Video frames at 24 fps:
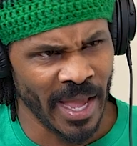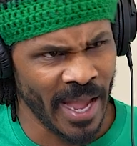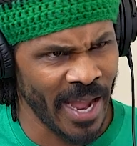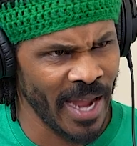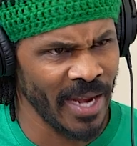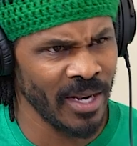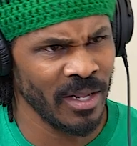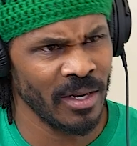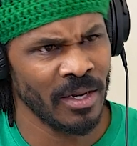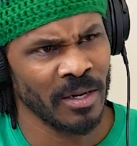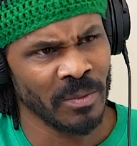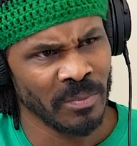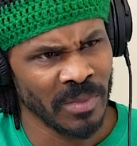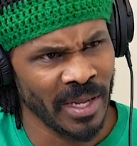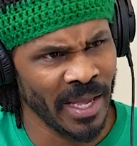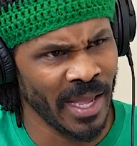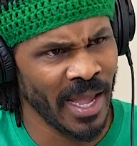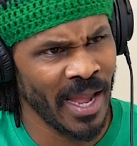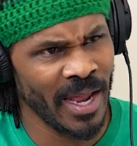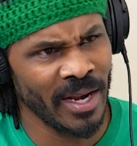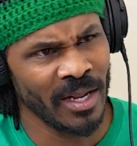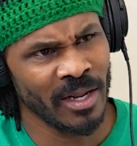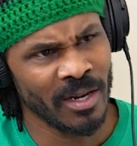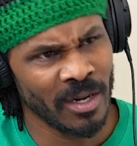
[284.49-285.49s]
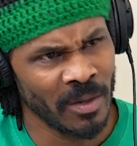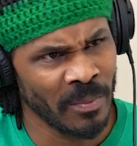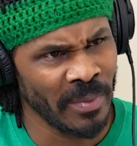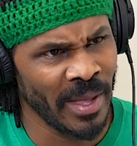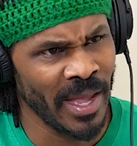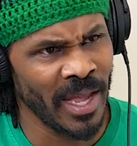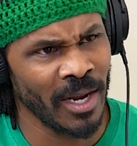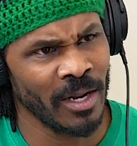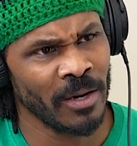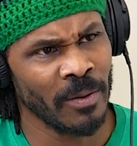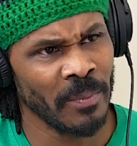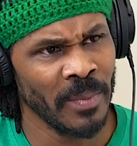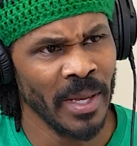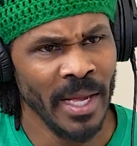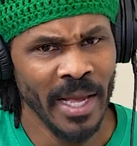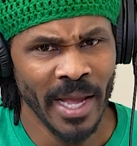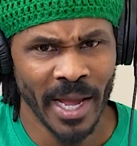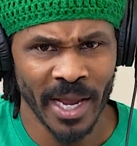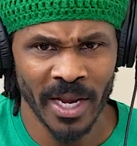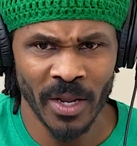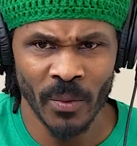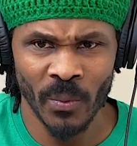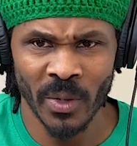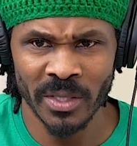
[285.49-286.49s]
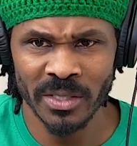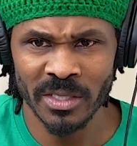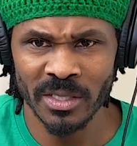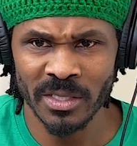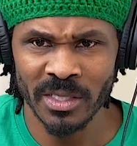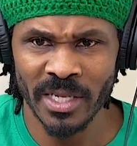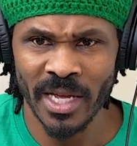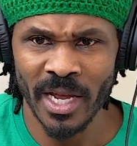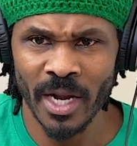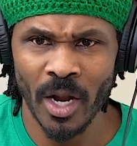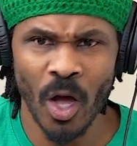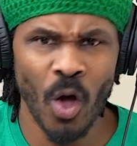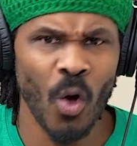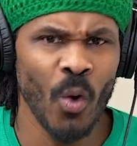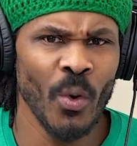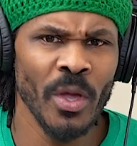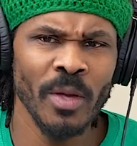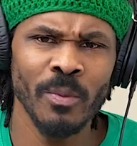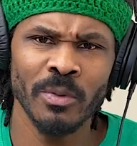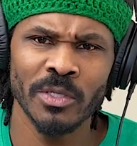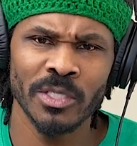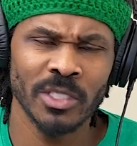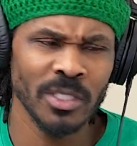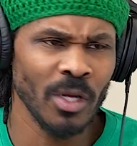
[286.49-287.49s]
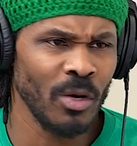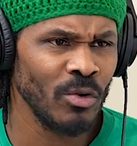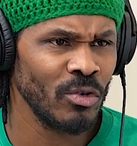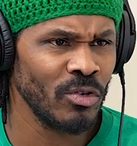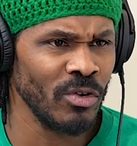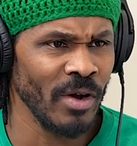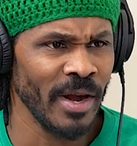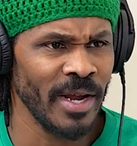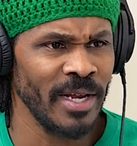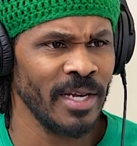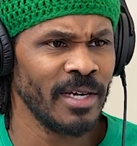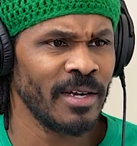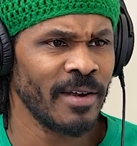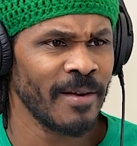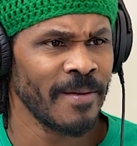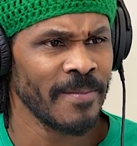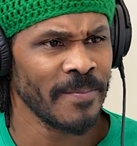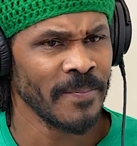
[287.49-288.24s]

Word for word: hated him, they hated him, hated him, and then once he's dead, oh, he was so great.